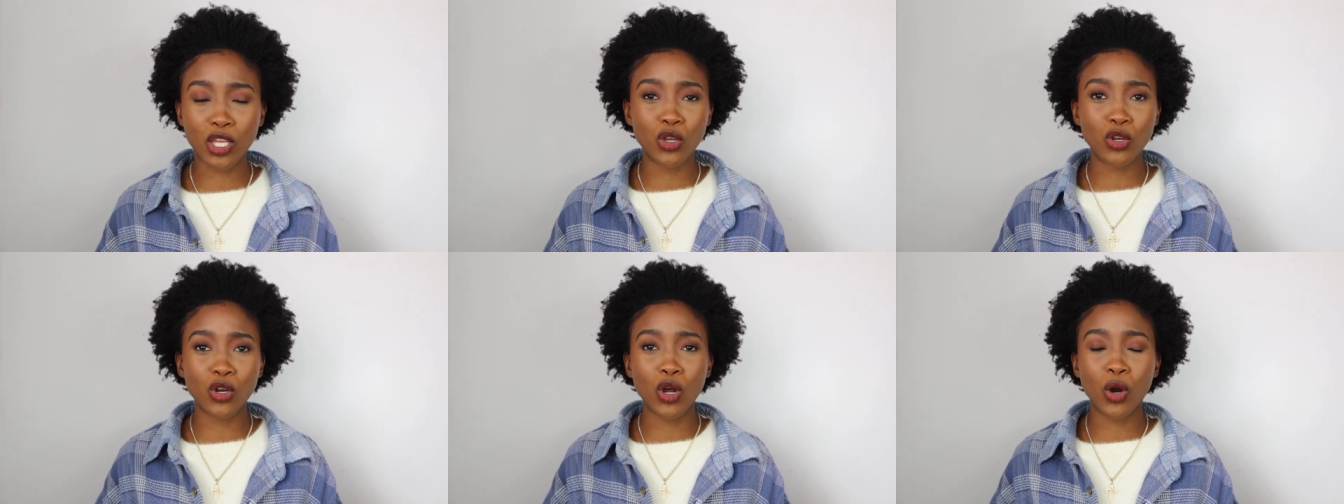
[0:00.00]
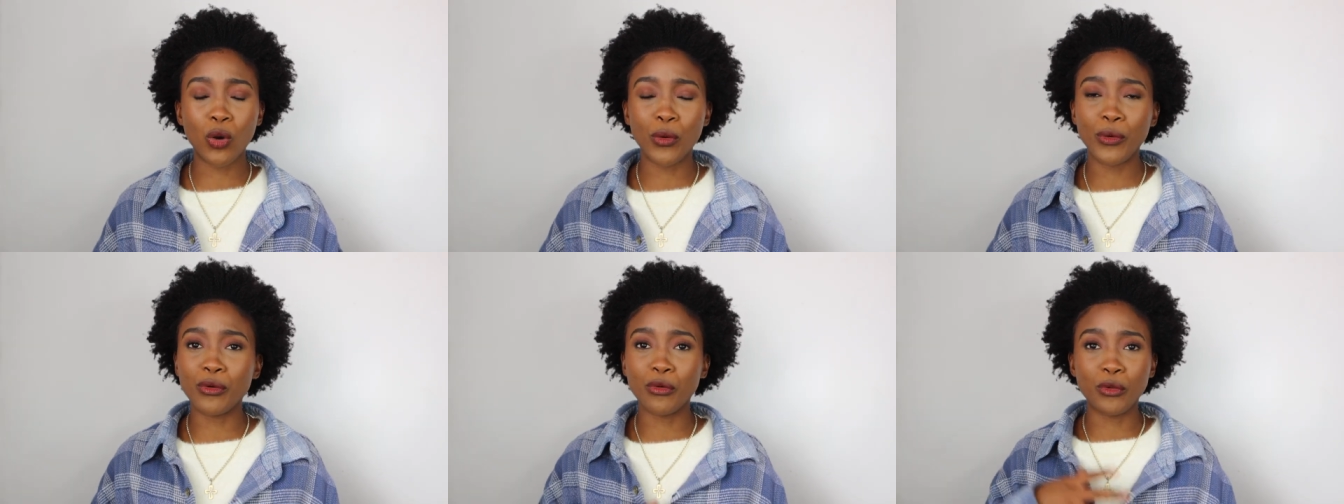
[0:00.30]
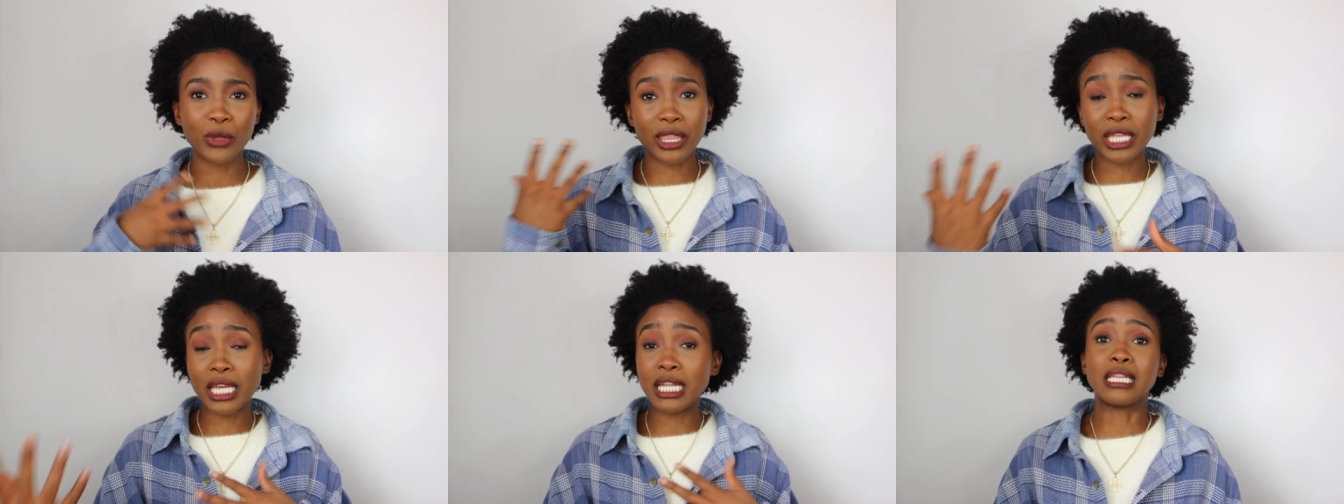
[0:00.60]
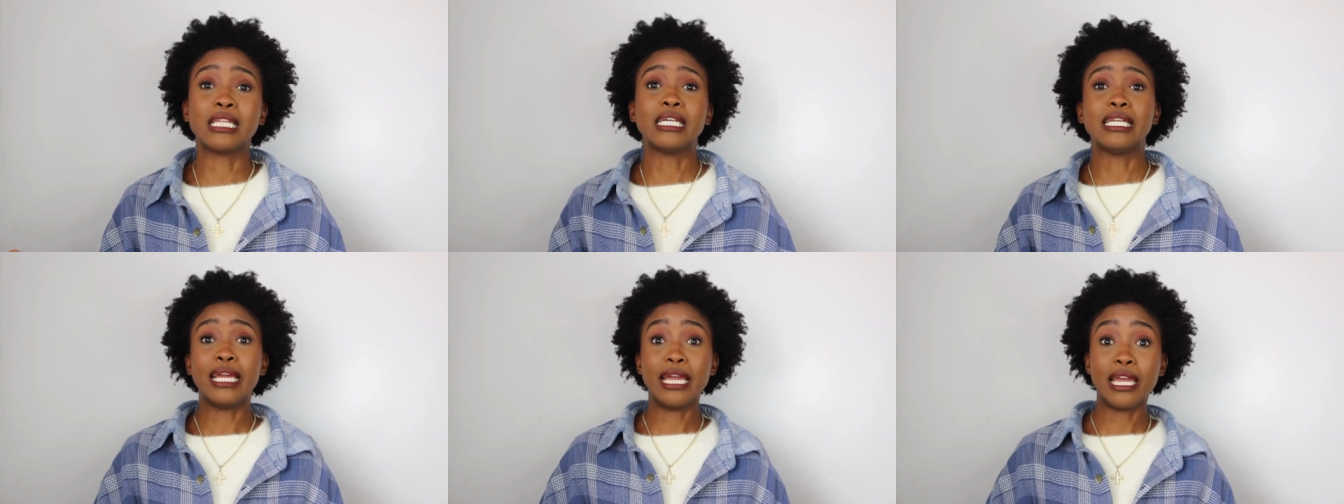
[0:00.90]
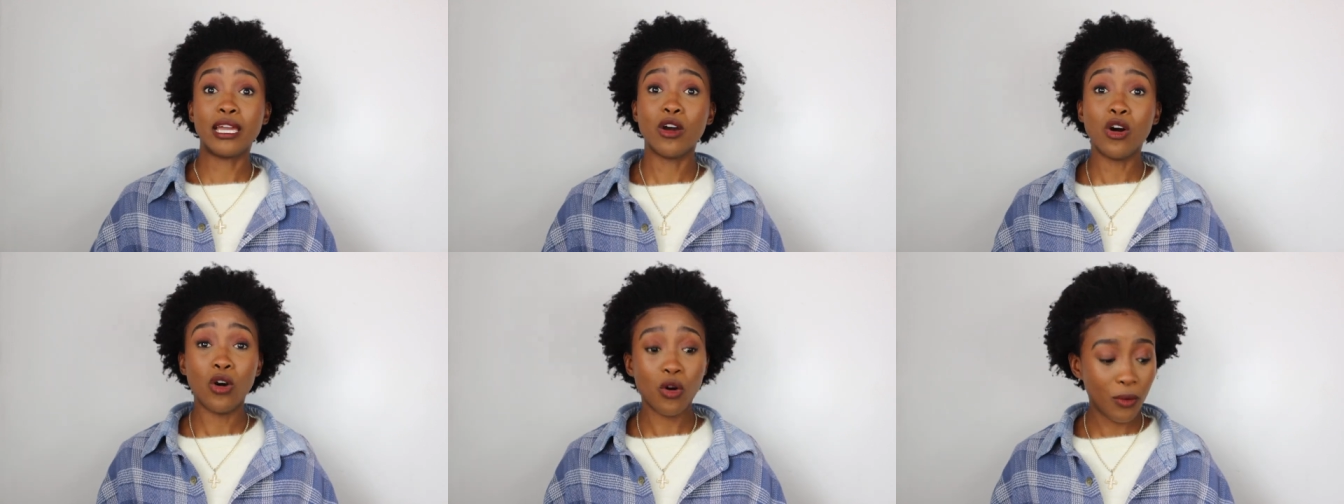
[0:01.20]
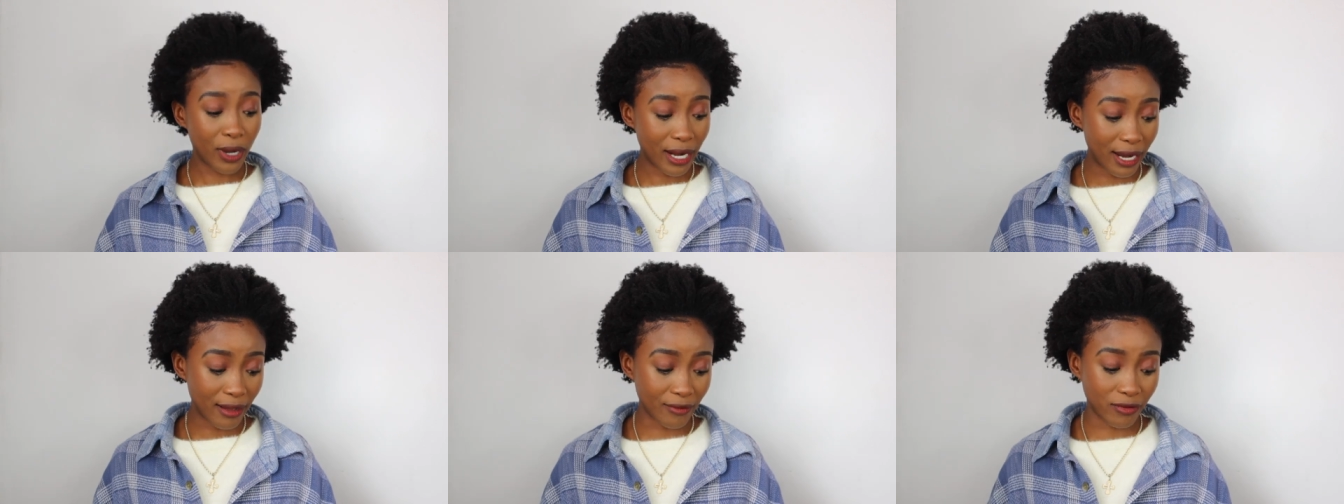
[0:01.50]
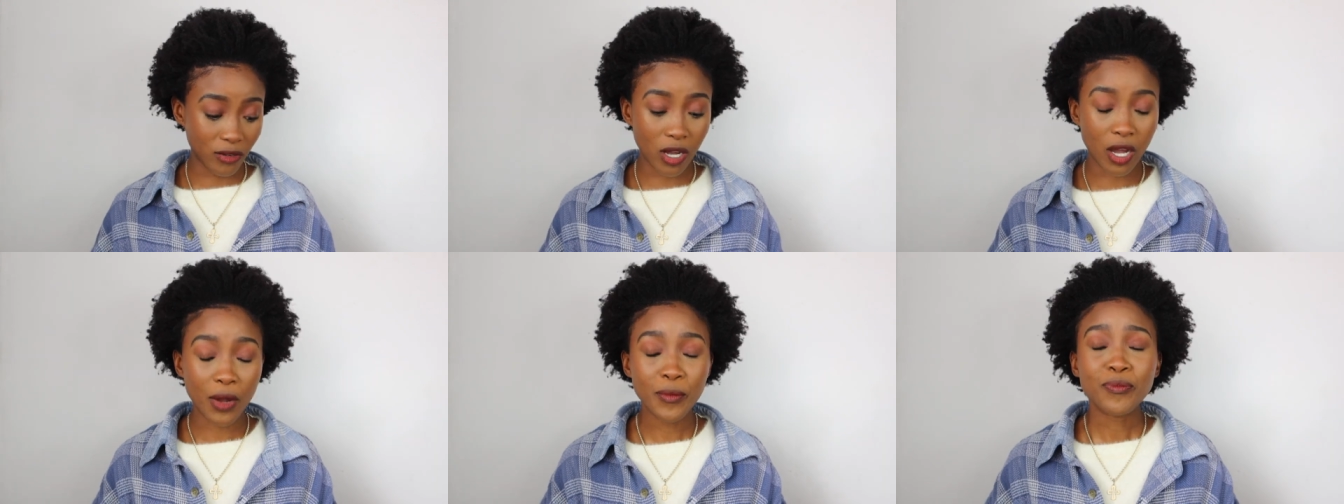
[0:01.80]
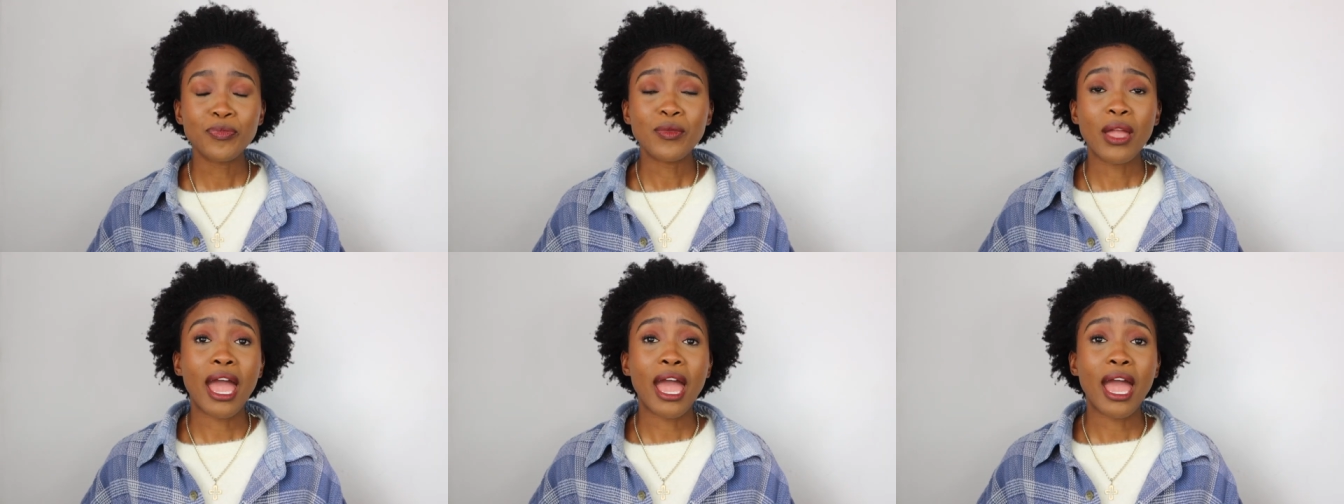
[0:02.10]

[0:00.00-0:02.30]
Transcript: you know, within the day or whatever.